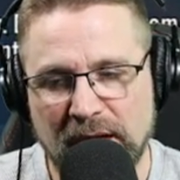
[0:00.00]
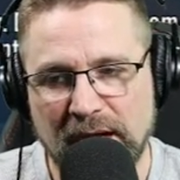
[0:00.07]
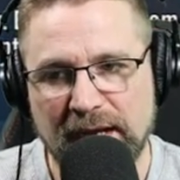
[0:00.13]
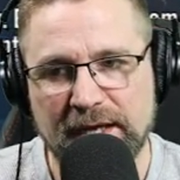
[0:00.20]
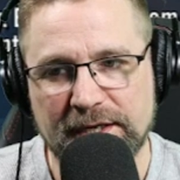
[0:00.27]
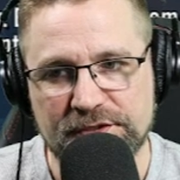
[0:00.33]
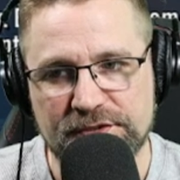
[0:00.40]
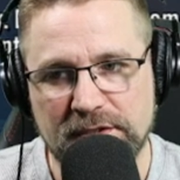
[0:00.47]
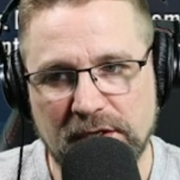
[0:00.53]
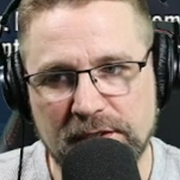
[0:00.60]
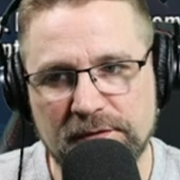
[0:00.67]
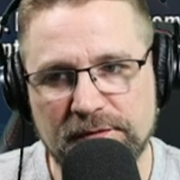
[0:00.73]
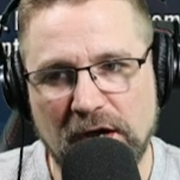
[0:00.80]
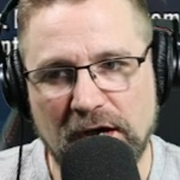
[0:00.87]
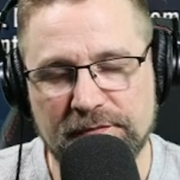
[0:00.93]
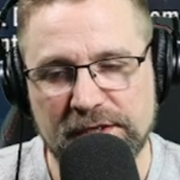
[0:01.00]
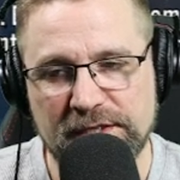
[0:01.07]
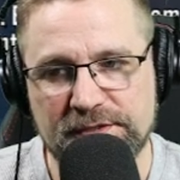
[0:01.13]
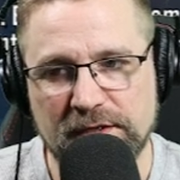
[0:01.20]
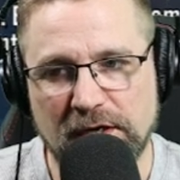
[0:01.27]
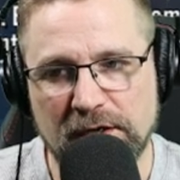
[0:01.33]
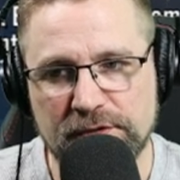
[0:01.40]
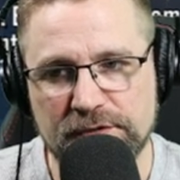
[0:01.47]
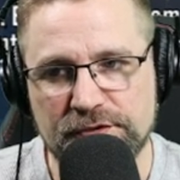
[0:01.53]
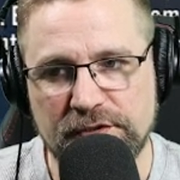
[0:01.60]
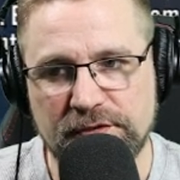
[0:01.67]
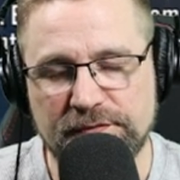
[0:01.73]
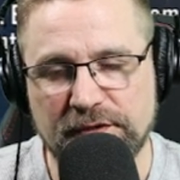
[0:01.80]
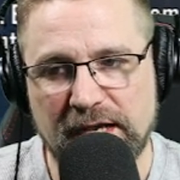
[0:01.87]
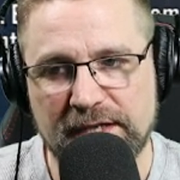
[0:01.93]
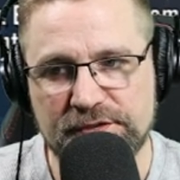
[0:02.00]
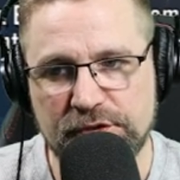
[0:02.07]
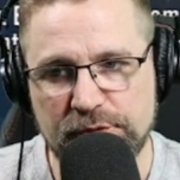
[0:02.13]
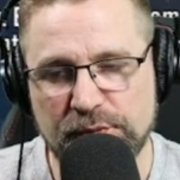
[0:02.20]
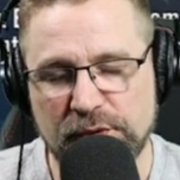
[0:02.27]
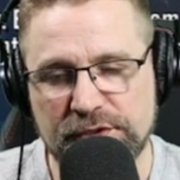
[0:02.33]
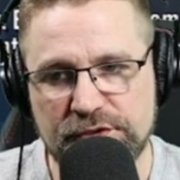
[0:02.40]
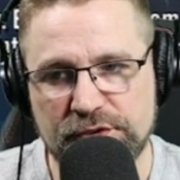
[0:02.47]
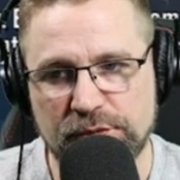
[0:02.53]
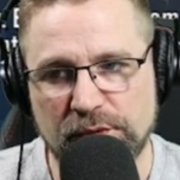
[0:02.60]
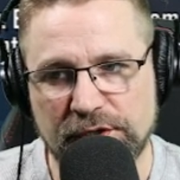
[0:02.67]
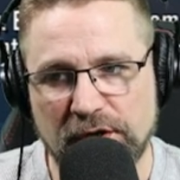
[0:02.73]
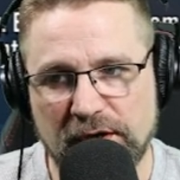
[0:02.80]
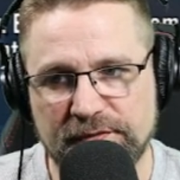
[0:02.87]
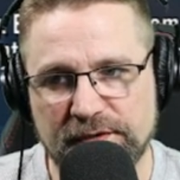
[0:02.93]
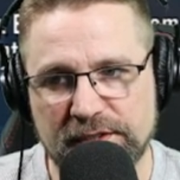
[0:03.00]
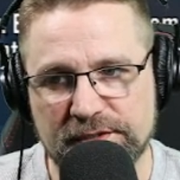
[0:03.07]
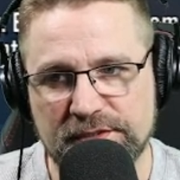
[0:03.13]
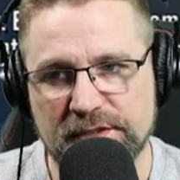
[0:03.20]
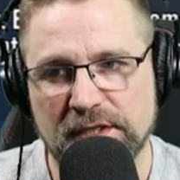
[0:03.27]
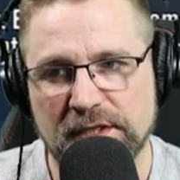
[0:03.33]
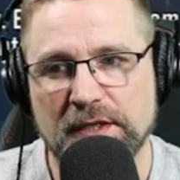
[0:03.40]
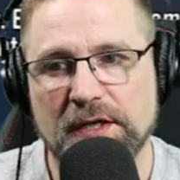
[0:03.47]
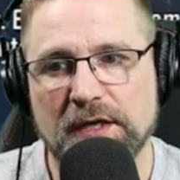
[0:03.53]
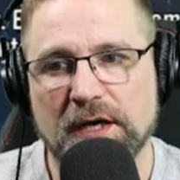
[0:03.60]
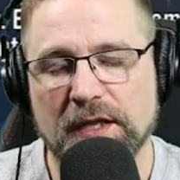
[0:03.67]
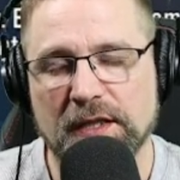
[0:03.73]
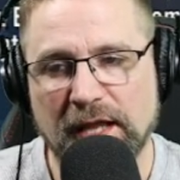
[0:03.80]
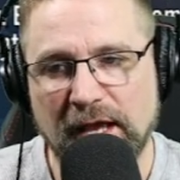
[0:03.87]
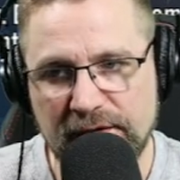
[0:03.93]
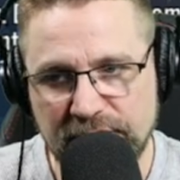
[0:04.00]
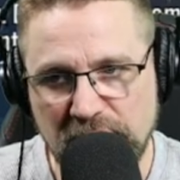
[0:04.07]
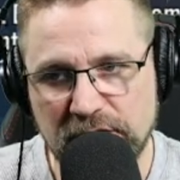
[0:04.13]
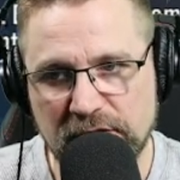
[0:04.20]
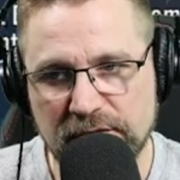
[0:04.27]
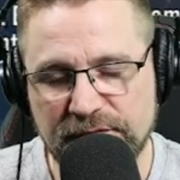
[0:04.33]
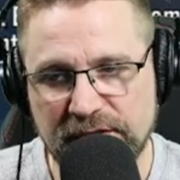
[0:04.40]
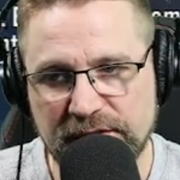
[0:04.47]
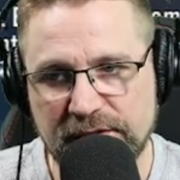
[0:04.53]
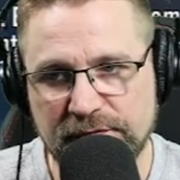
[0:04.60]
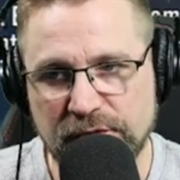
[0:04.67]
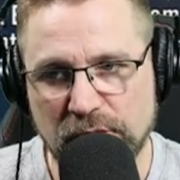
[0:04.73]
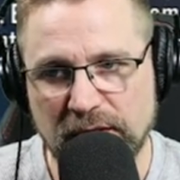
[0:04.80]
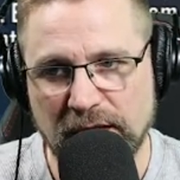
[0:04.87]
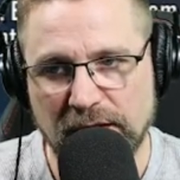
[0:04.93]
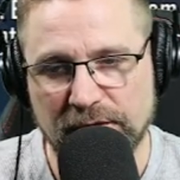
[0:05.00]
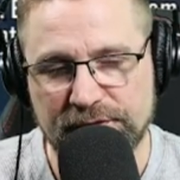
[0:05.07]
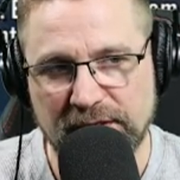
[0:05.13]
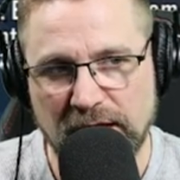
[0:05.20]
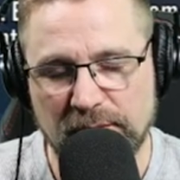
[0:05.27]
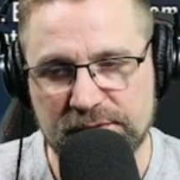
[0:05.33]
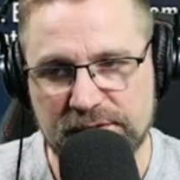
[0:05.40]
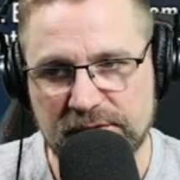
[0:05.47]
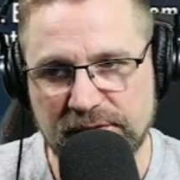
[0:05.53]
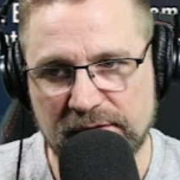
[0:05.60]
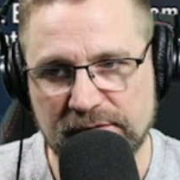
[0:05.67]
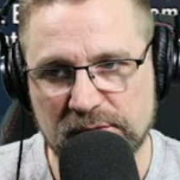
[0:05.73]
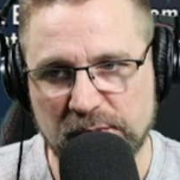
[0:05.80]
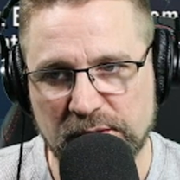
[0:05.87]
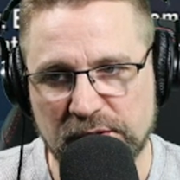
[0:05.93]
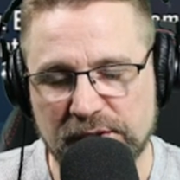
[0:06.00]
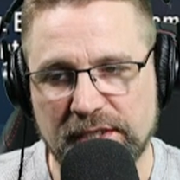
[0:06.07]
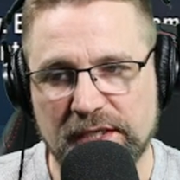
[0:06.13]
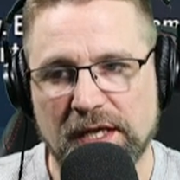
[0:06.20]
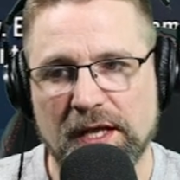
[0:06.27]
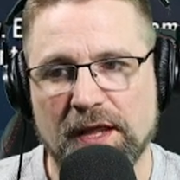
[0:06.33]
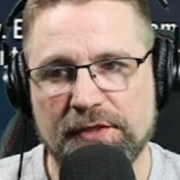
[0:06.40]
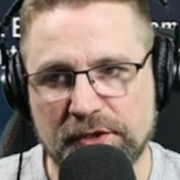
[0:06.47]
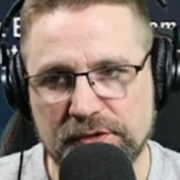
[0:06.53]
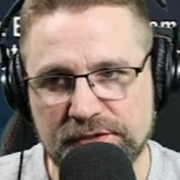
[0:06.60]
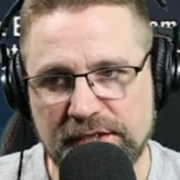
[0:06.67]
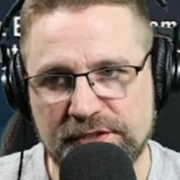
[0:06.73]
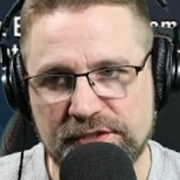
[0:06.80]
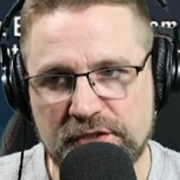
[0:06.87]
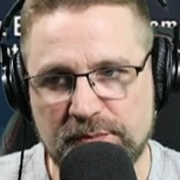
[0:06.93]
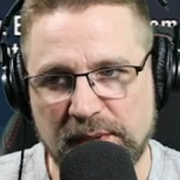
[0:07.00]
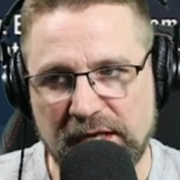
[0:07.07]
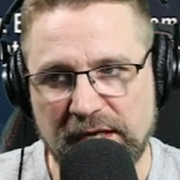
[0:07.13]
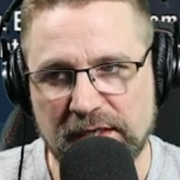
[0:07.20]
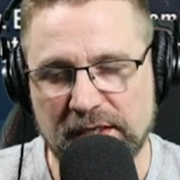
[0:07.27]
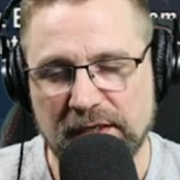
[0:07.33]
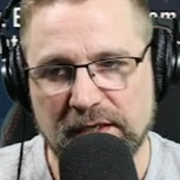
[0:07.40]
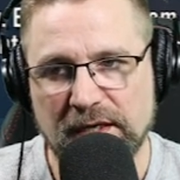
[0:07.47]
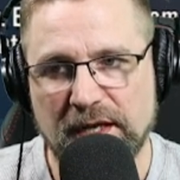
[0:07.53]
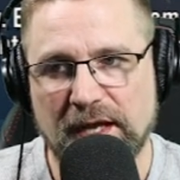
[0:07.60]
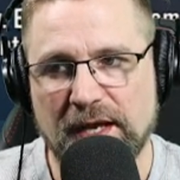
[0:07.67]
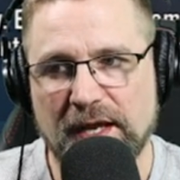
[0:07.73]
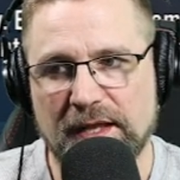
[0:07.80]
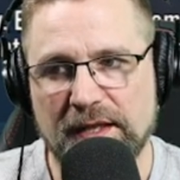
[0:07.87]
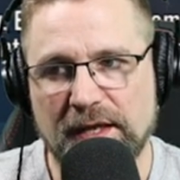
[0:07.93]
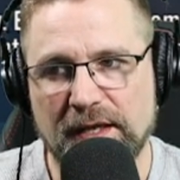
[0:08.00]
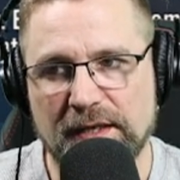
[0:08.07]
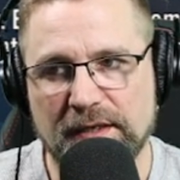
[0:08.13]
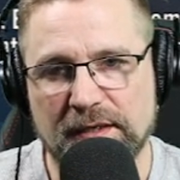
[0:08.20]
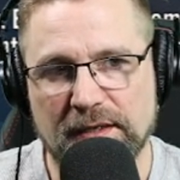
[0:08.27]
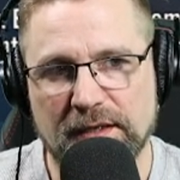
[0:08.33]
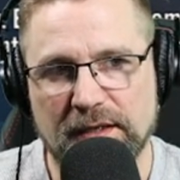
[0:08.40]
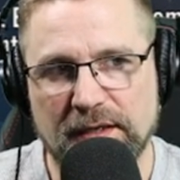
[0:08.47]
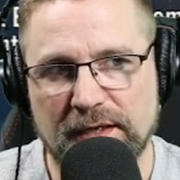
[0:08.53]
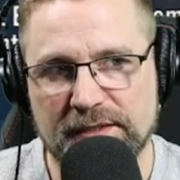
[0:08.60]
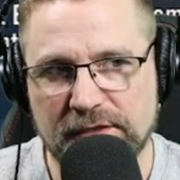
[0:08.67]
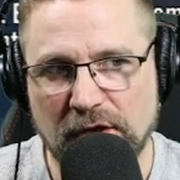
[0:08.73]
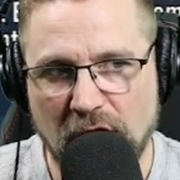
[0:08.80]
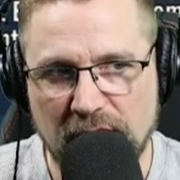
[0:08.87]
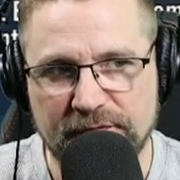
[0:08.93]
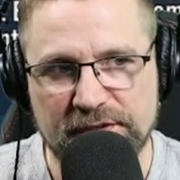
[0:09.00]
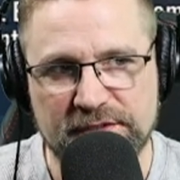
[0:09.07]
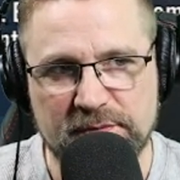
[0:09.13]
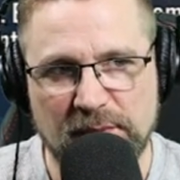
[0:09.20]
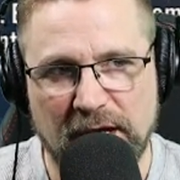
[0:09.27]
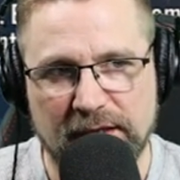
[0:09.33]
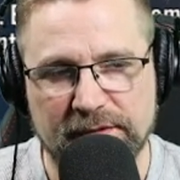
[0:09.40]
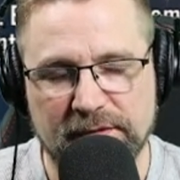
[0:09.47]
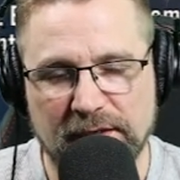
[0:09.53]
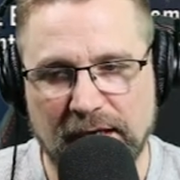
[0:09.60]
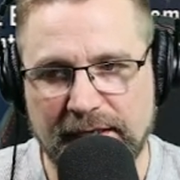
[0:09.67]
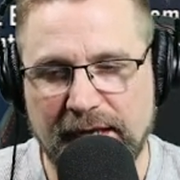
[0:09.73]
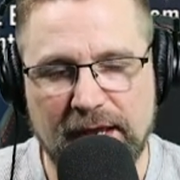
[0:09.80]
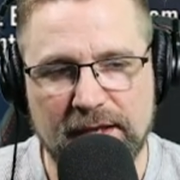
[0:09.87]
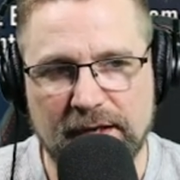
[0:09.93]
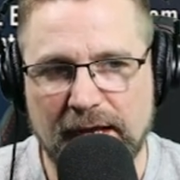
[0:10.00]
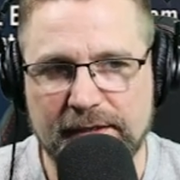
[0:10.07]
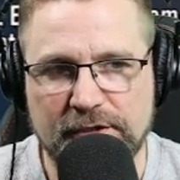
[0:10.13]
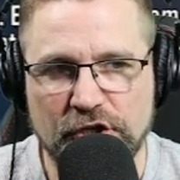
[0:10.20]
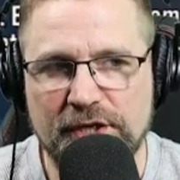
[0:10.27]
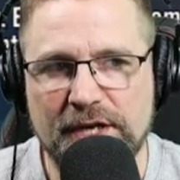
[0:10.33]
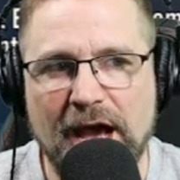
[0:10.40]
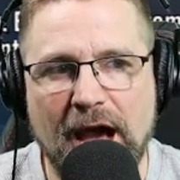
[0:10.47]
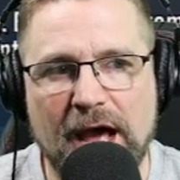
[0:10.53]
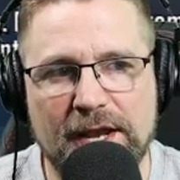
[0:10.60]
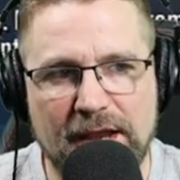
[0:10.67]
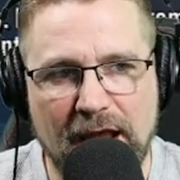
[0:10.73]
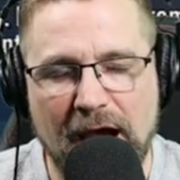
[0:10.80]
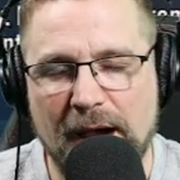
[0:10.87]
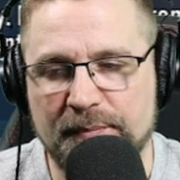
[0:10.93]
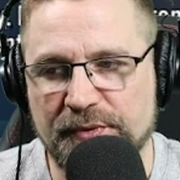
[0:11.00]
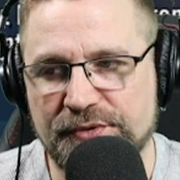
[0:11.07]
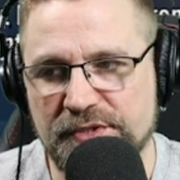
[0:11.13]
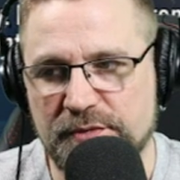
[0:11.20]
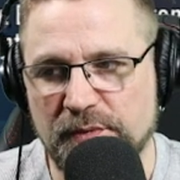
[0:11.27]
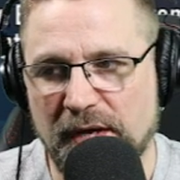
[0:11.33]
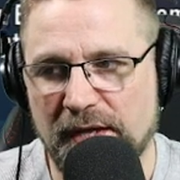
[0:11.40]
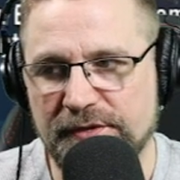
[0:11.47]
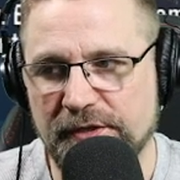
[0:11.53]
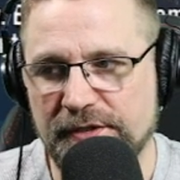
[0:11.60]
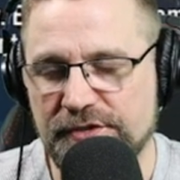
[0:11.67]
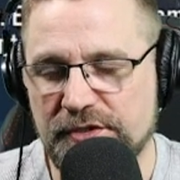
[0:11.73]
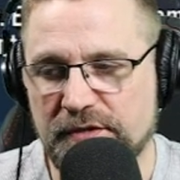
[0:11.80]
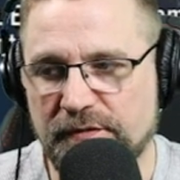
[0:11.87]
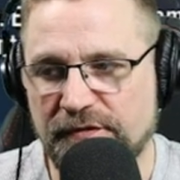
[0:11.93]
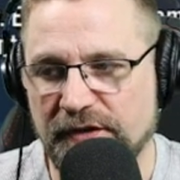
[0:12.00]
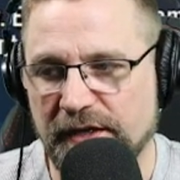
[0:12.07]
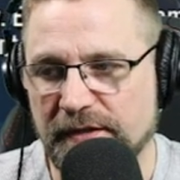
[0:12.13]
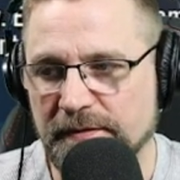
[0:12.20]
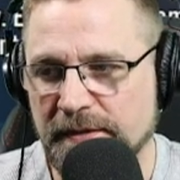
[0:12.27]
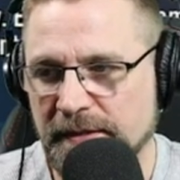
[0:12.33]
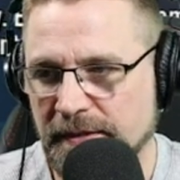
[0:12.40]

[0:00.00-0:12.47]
I got a ton of offense, 102 flat, 2.21 offense, 1154 health to help with survivability, 13 speed, and then it's an offense mod. I could not put this one on there. It just fit.